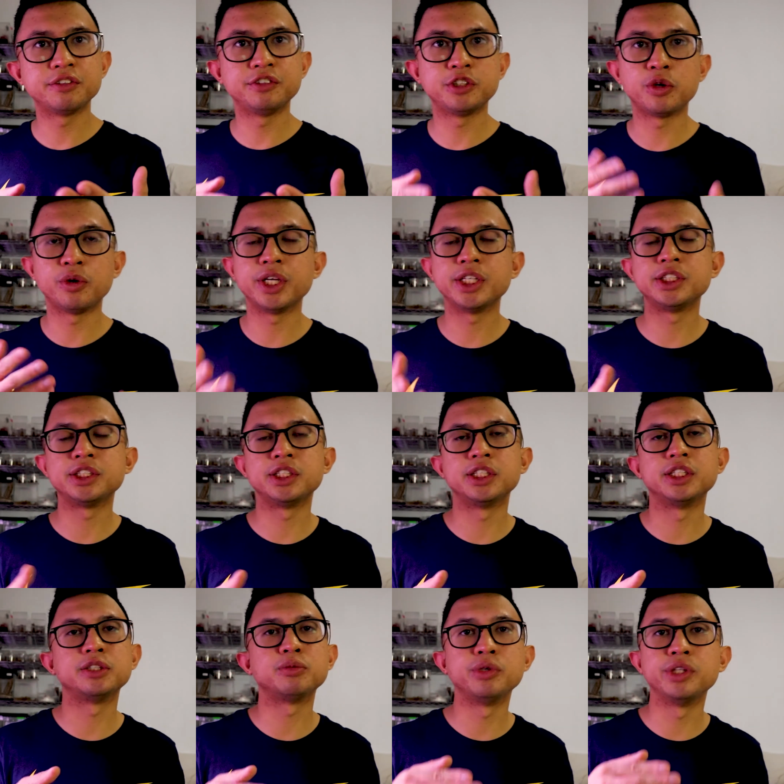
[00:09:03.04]
of
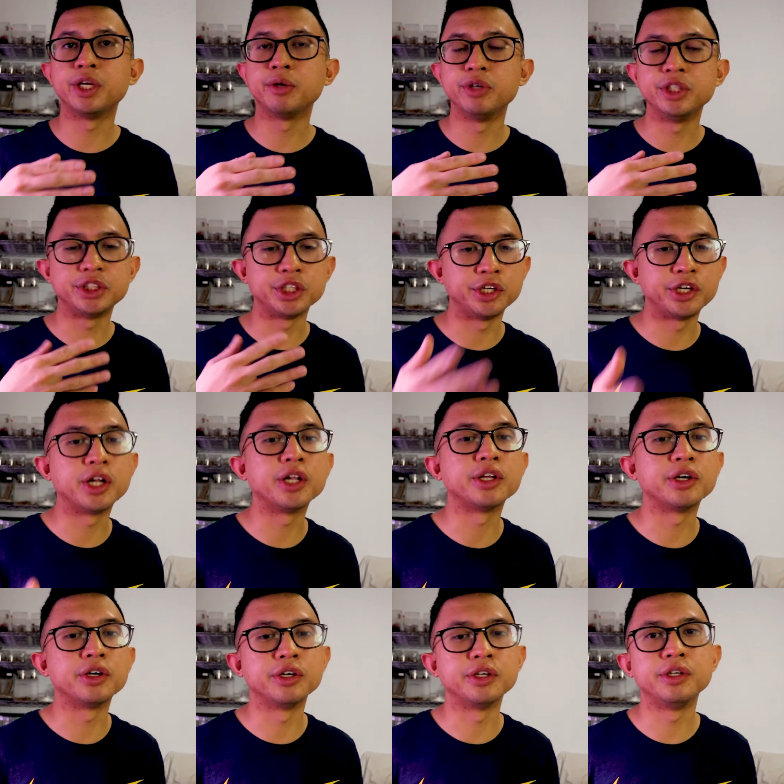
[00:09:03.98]
tarantulas, when they reach
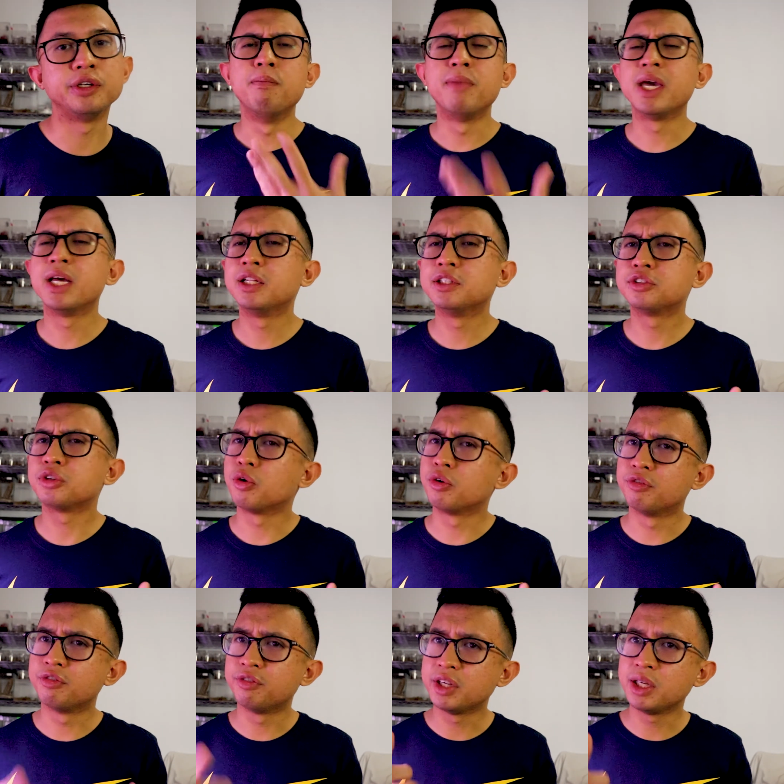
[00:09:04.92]
adulthood, males or
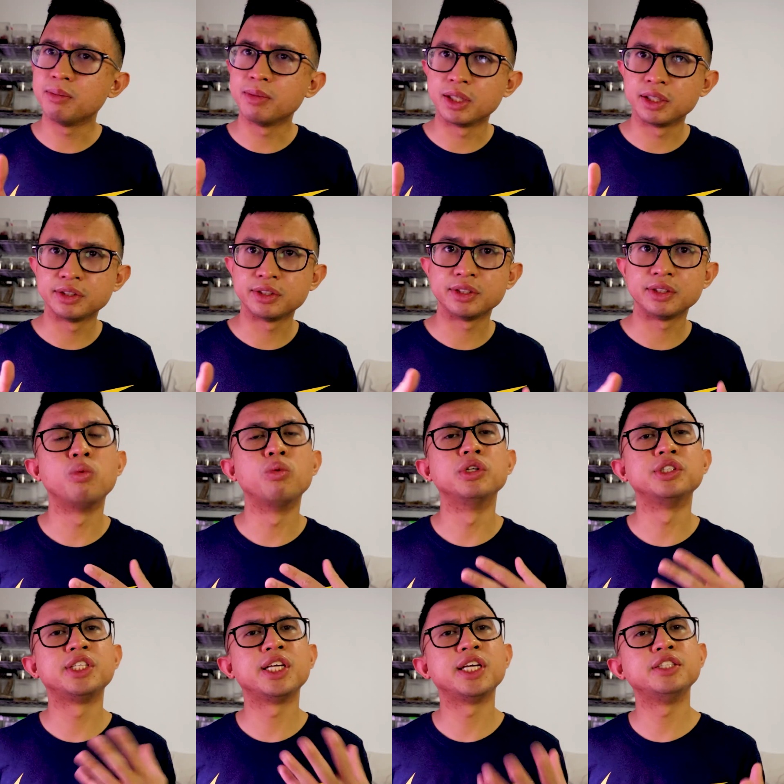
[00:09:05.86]
females
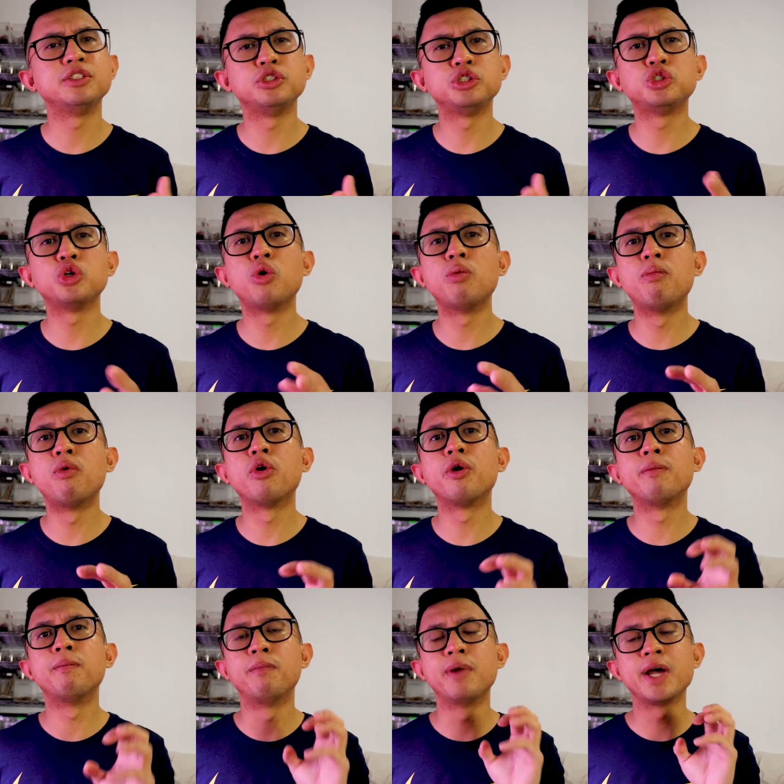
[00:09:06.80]
will tend to show
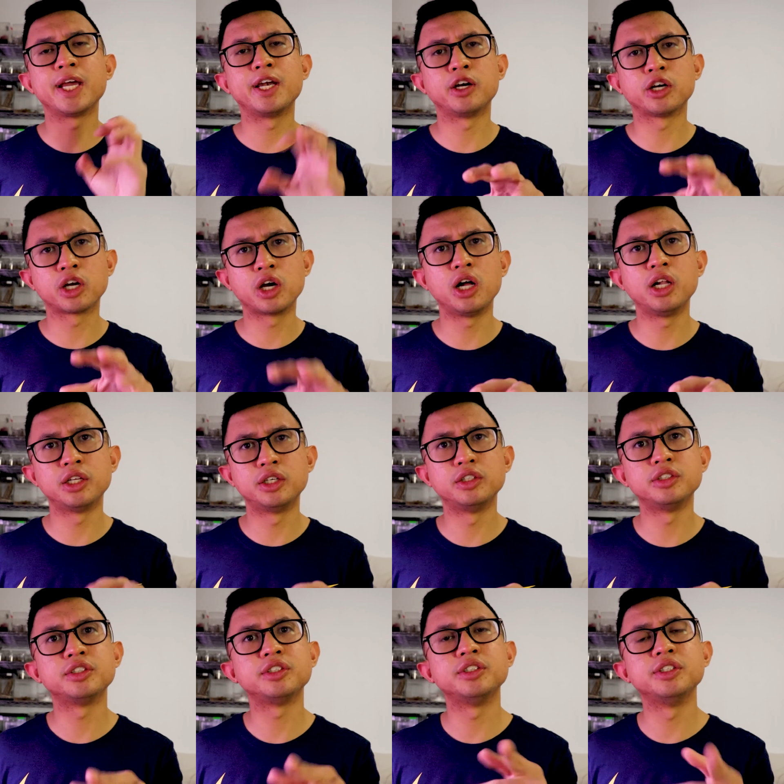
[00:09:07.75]
more brighter
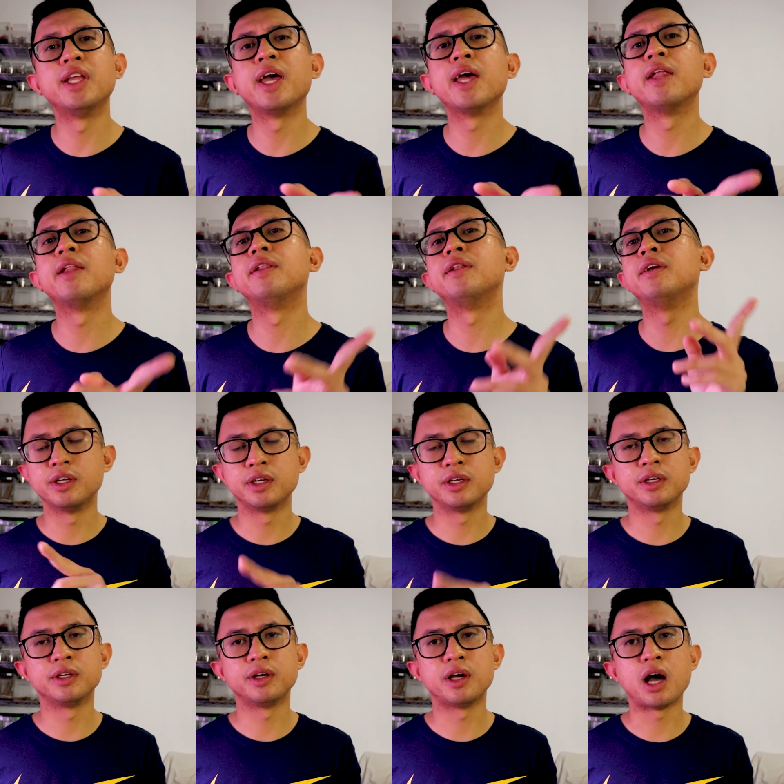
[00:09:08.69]
colors than
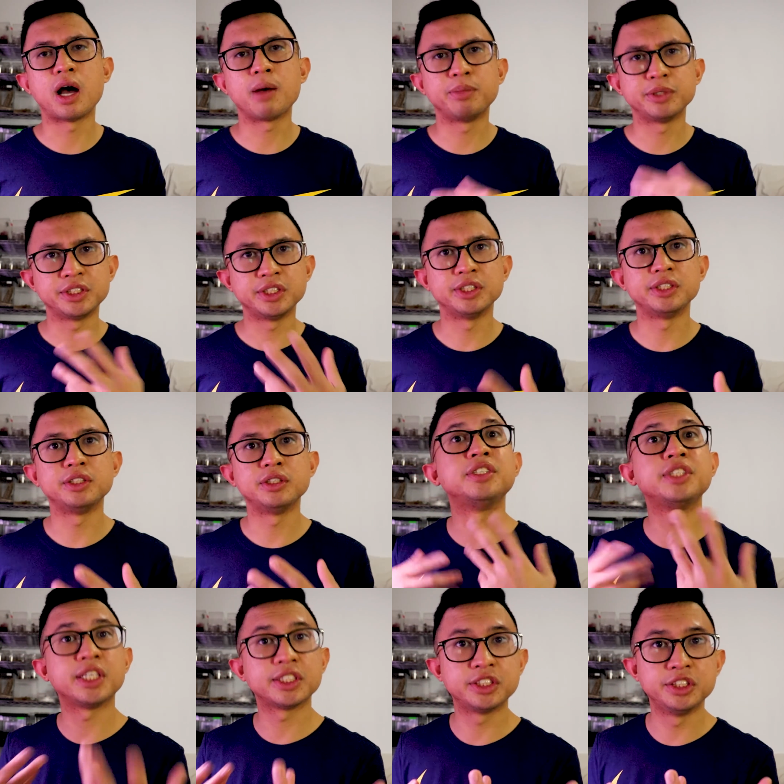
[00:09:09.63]
the opposite
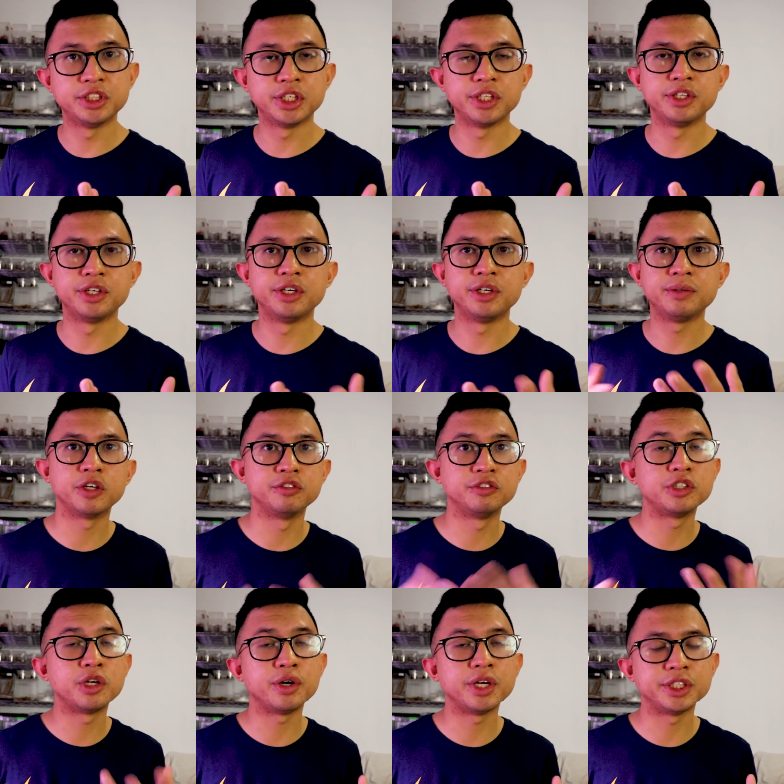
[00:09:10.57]
sex gender of
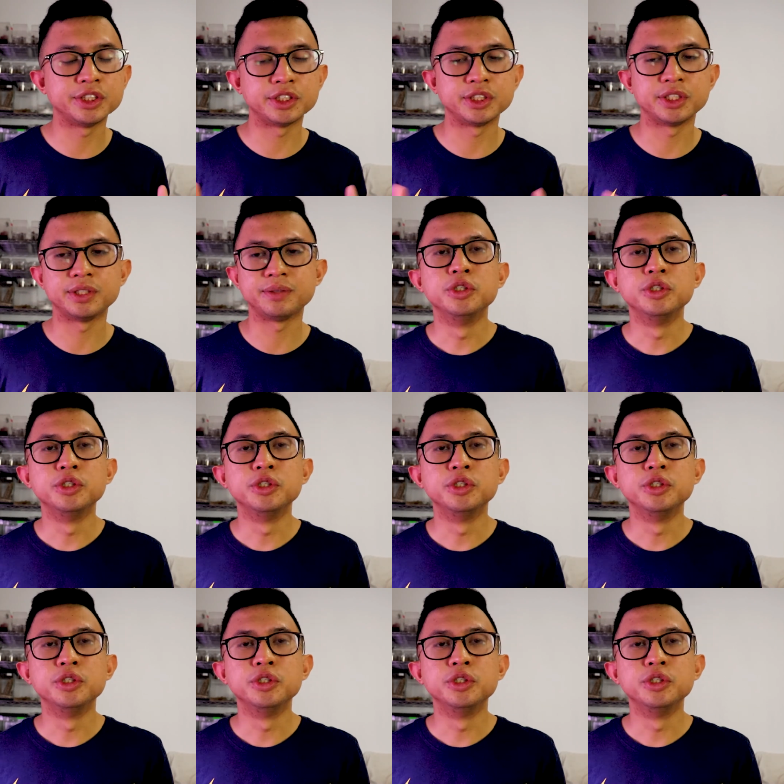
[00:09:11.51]
tarantula.